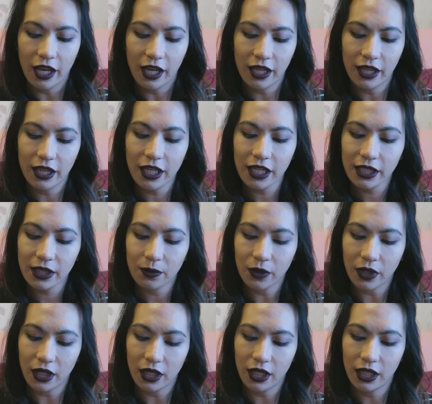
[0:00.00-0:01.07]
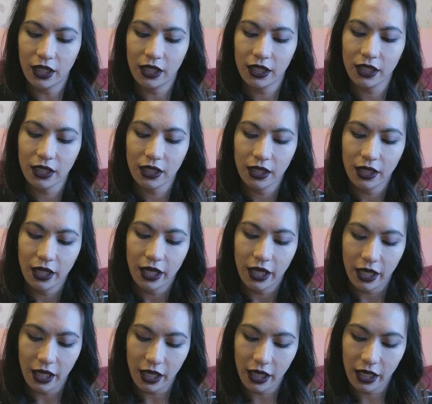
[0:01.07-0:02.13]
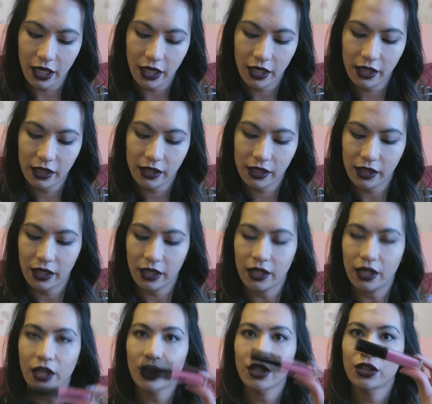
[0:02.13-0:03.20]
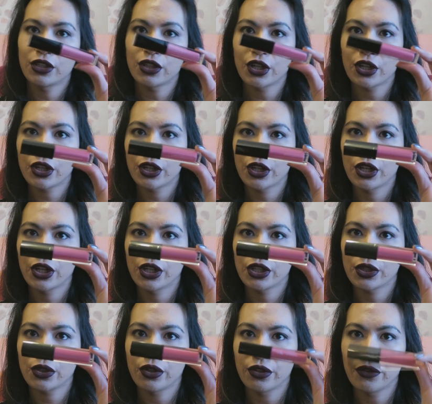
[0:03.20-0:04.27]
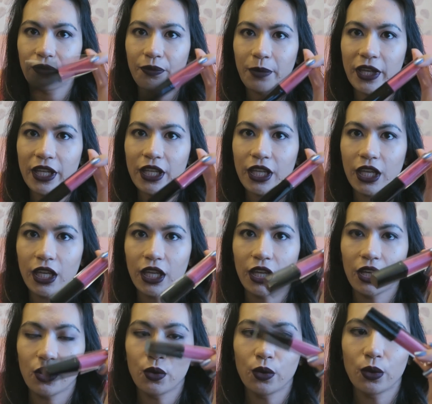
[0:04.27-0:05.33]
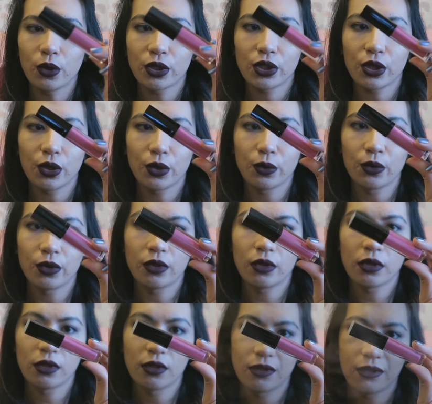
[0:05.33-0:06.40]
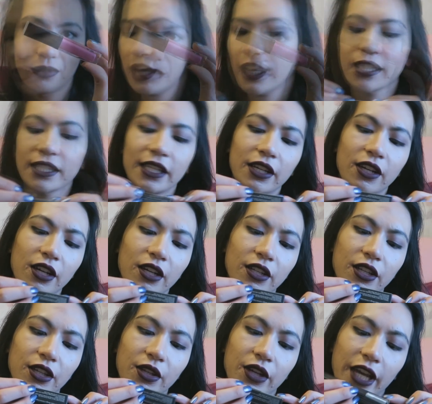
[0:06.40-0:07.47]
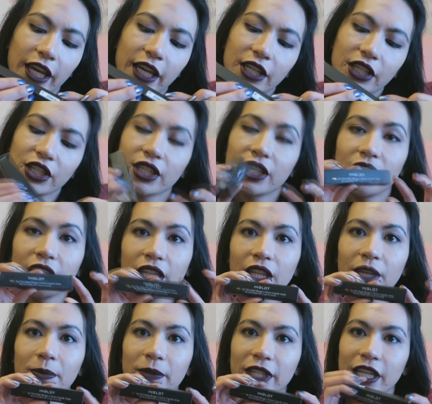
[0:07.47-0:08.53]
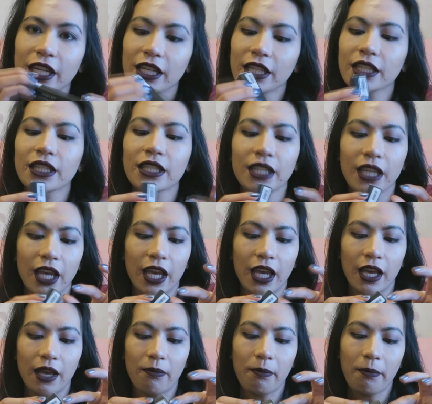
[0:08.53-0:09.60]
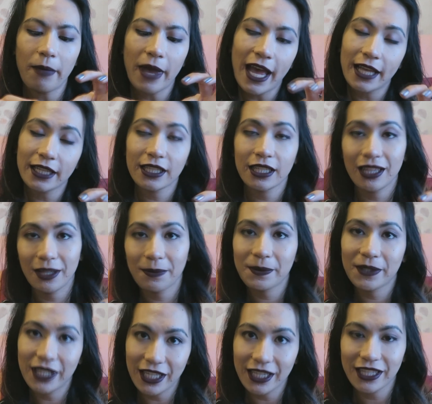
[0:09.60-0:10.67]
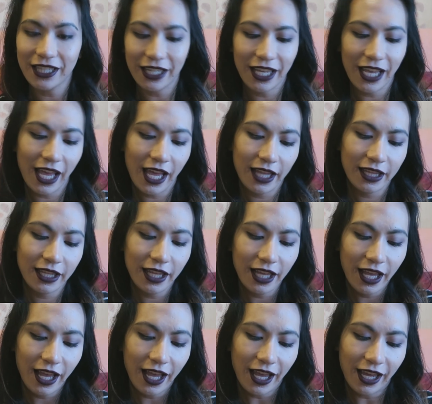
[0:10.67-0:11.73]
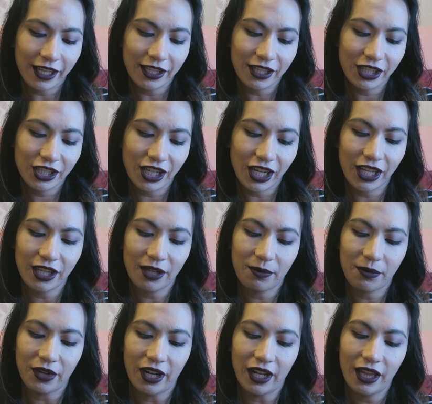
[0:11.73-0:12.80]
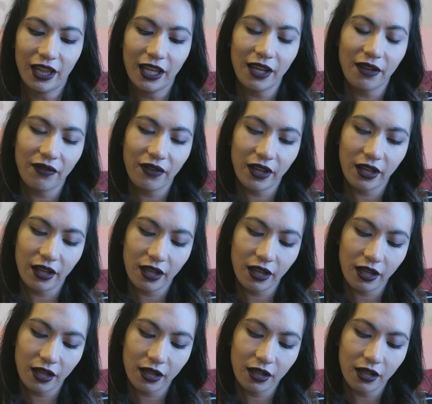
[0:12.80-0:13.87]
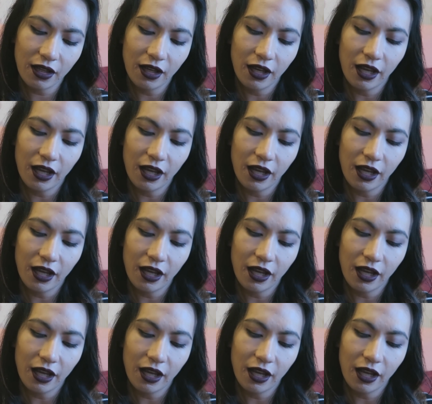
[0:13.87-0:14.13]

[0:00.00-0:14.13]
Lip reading: And this one is like a darker sort of pinky, cooler toned. Next, I got another HD lip tint, matte lip tint again in the shade number 11.